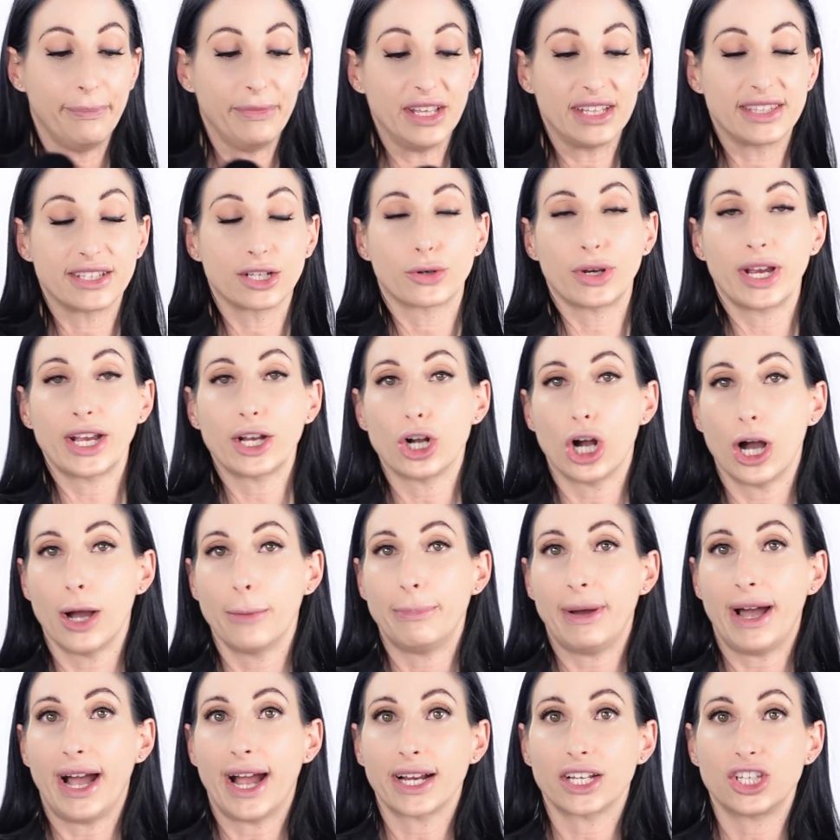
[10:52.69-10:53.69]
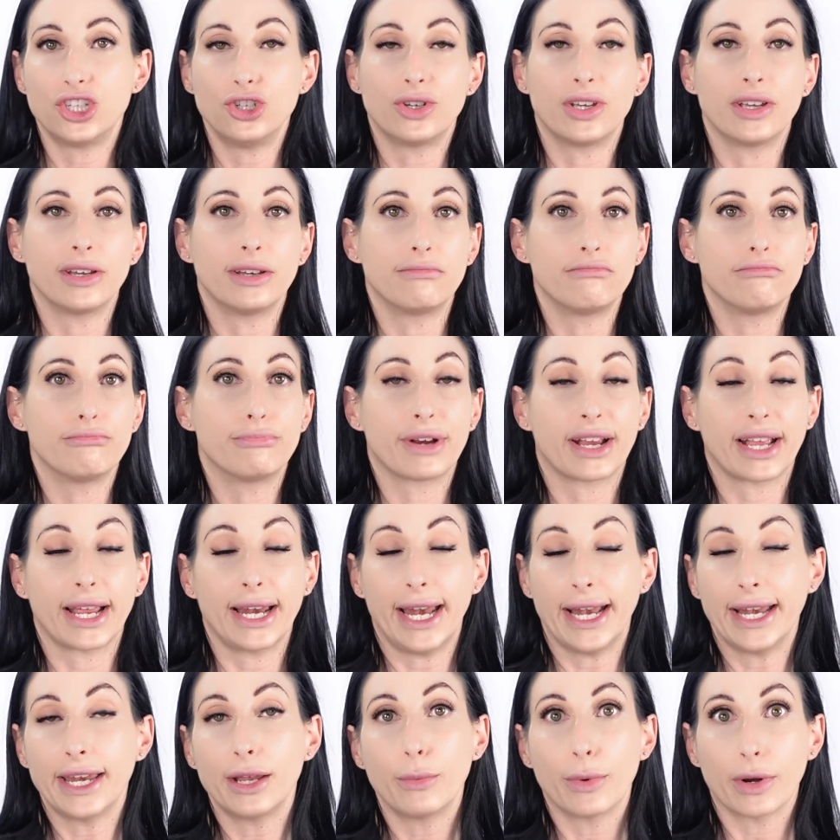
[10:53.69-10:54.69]
It's a great compact. You can bring
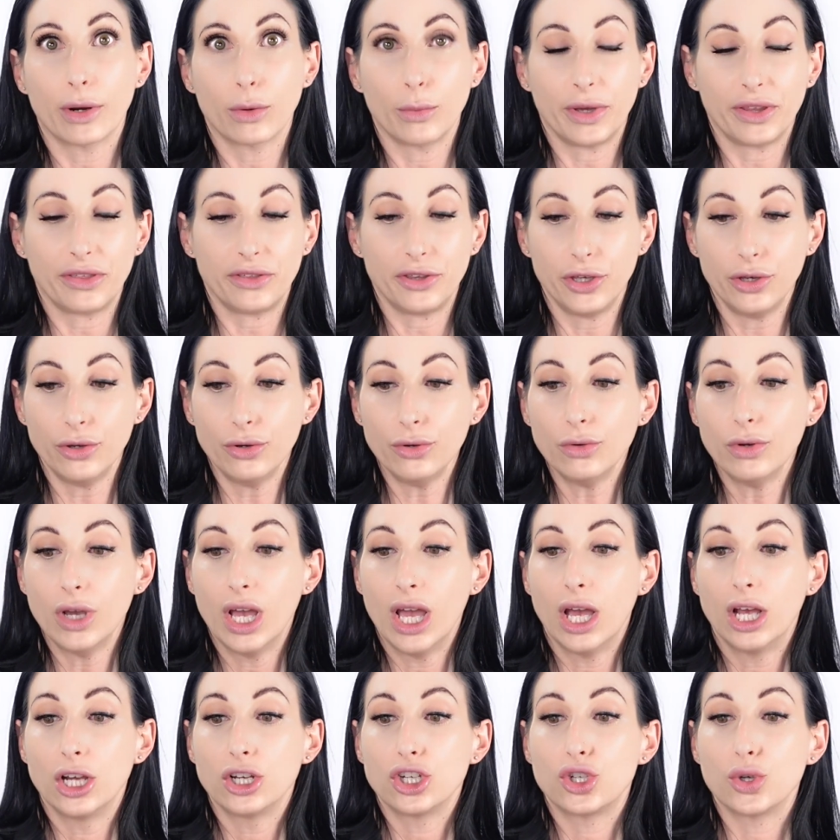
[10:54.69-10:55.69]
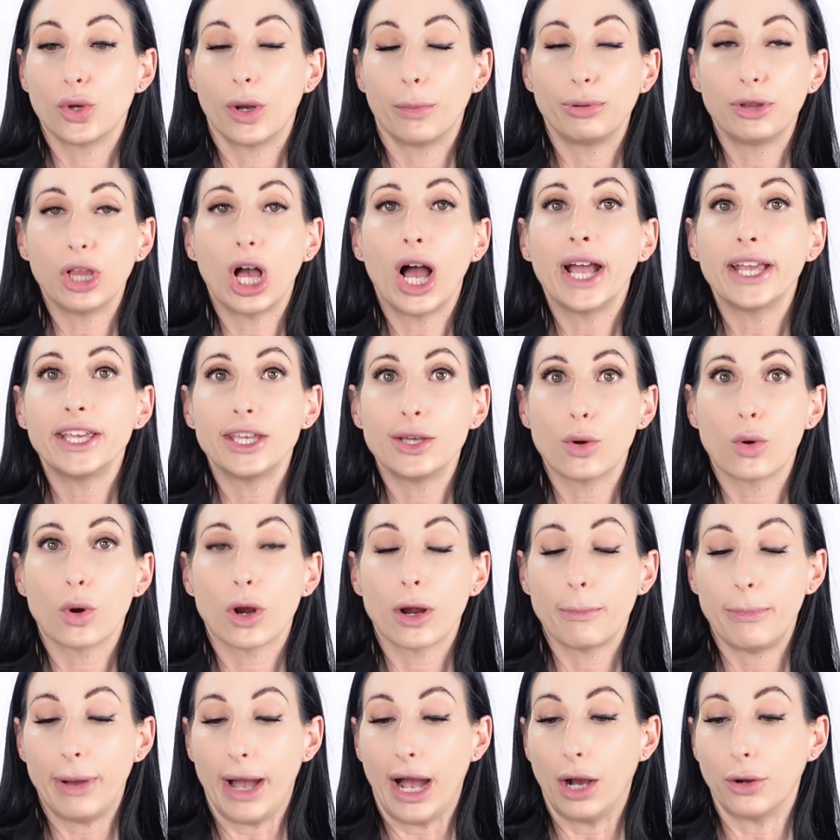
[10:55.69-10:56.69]
it anywhere with you. To apply
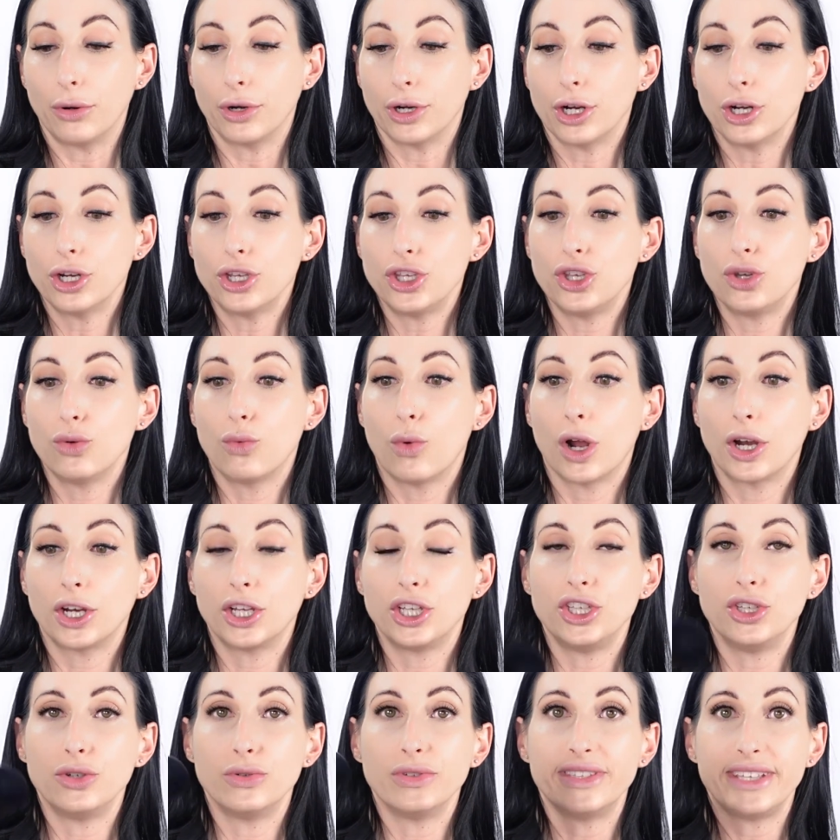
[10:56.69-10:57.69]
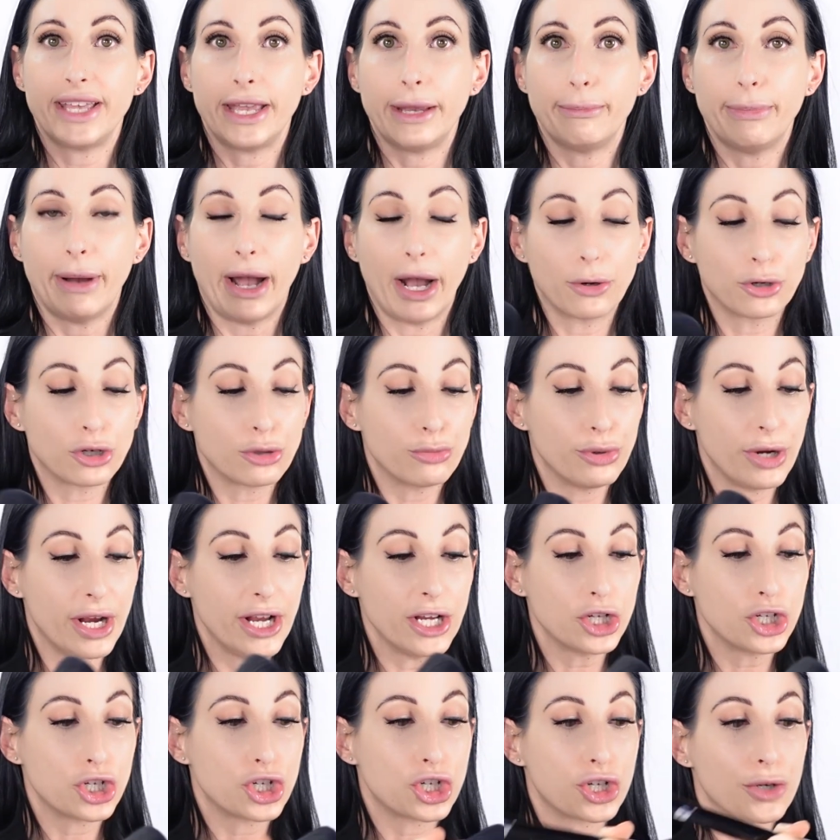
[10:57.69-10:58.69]
your powder, you want to use a powder
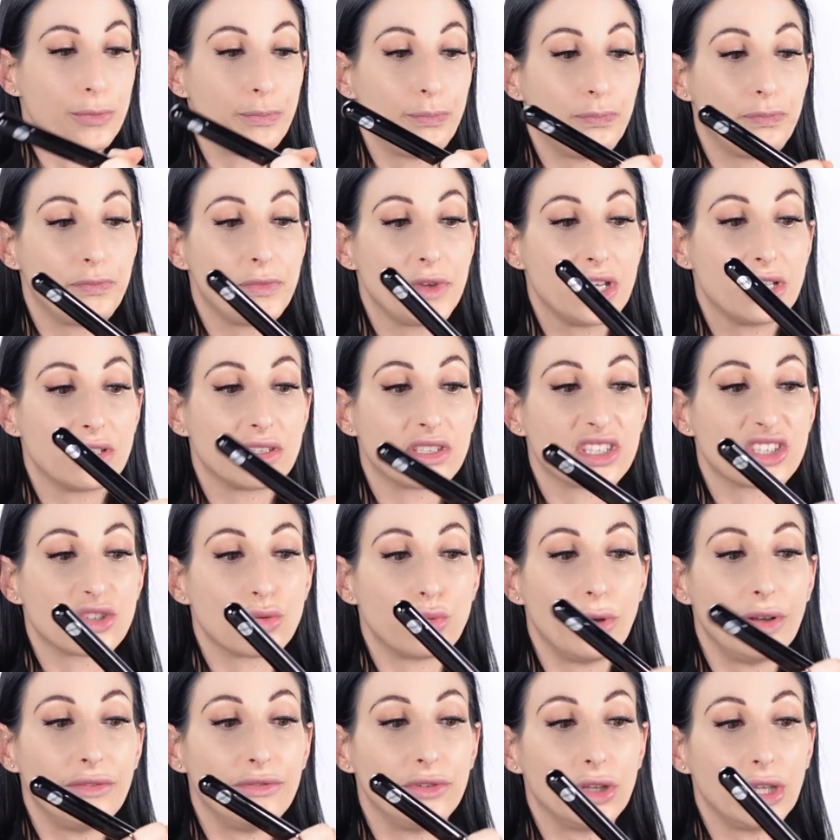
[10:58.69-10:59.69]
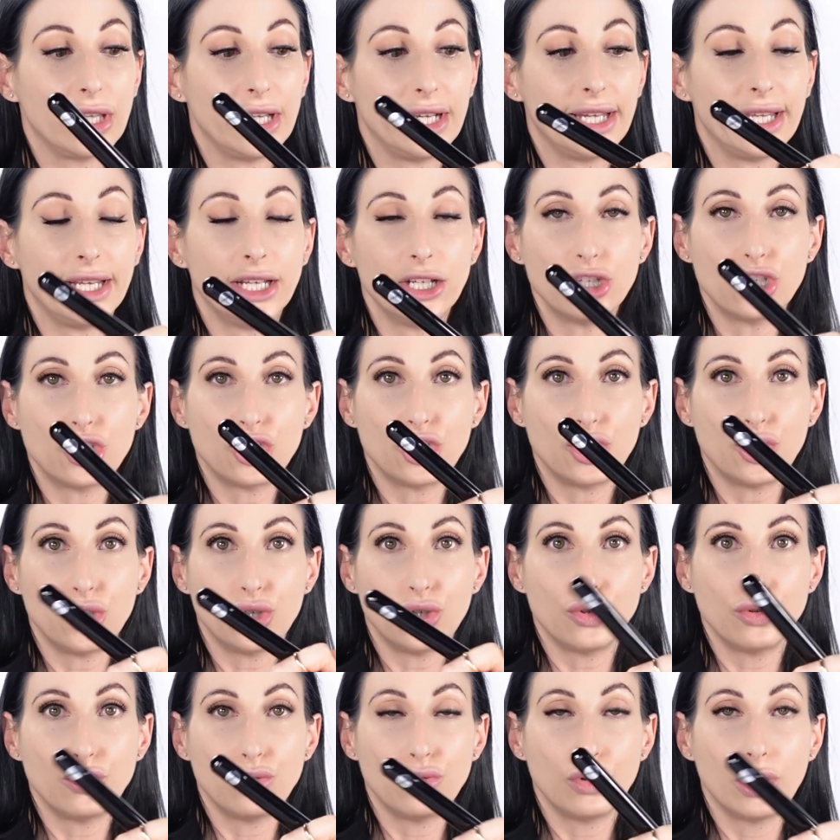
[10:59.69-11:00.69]
brush, swivel it
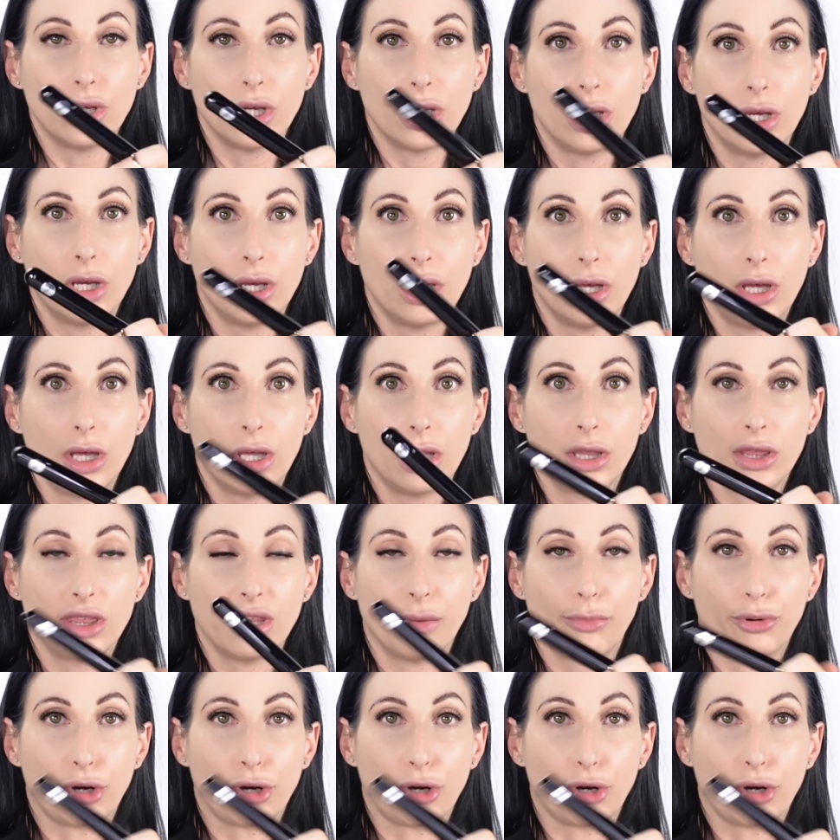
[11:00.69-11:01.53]
into the